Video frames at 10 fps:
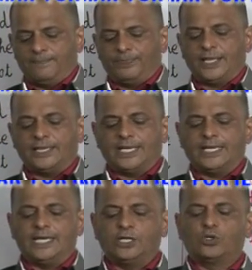then the
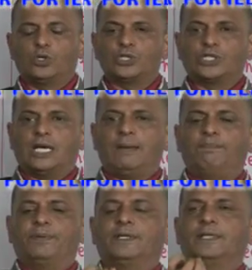heat goes
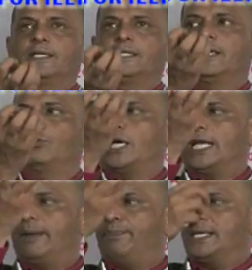up, then what
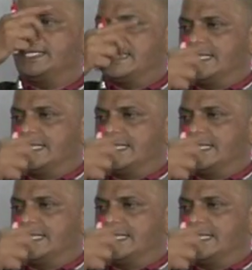happens?